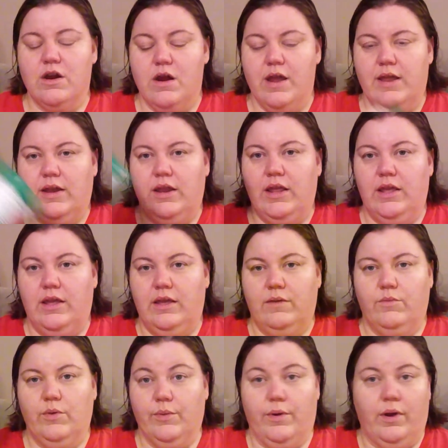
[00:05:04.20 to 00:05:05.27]
and
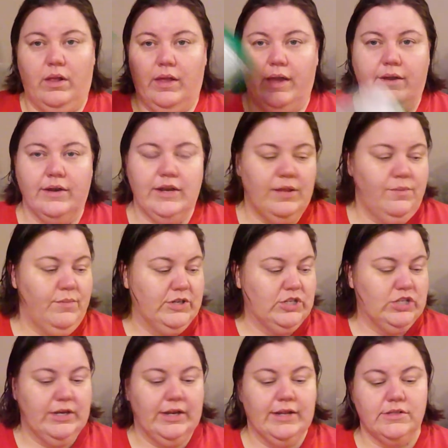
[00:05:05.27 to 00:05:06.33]
we were all out and he
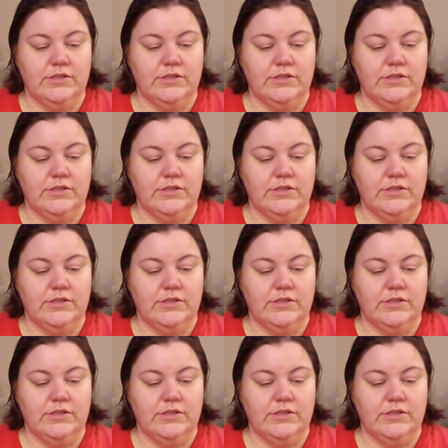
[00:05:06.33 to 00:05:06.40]
mentioned it,